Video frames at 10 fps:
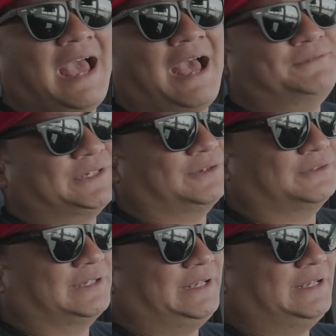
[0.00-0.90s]

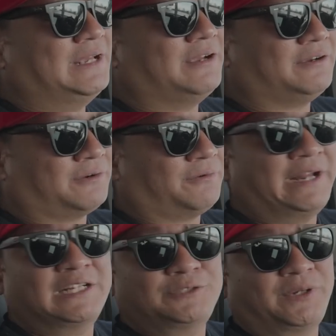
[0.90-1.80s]
absolutely
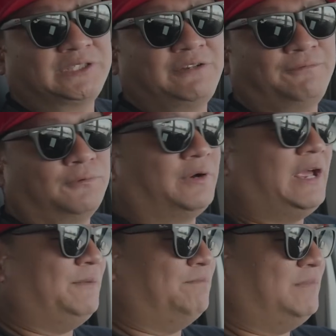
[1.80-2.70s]
great, especially for
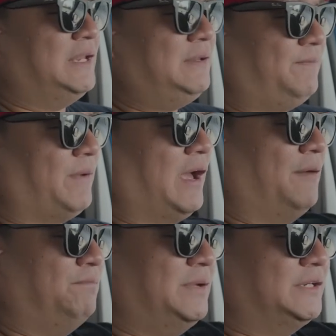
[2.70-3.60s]
a
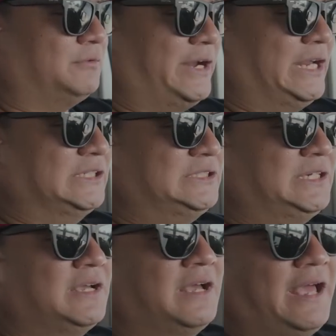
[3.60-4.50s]
mid-range
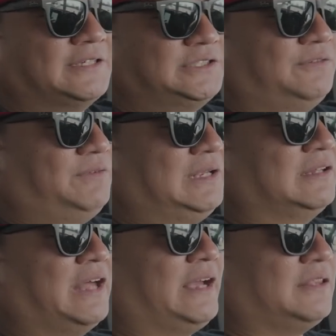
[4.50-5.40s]
SUV
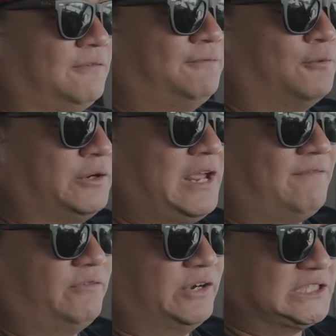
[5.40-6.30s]
like the Ford
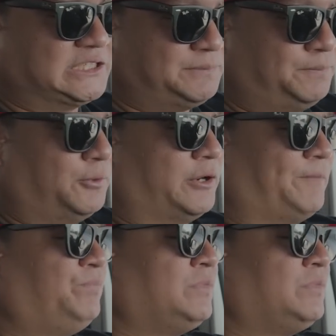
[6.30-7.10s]
Everest Sport.